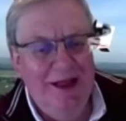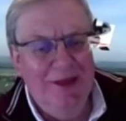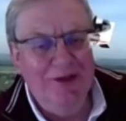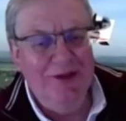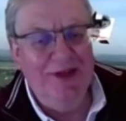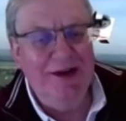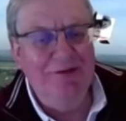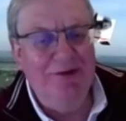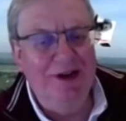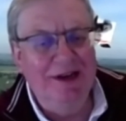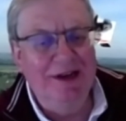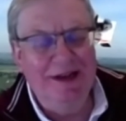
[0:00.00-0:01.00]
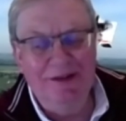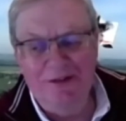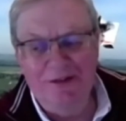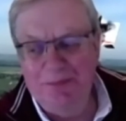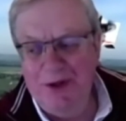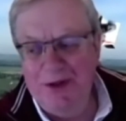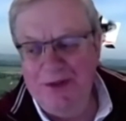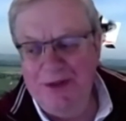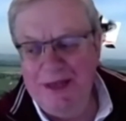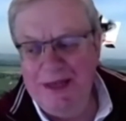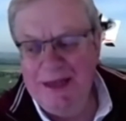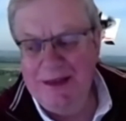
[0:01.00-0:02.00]
that they really didn't spot
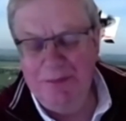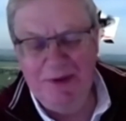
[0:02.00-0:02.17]
the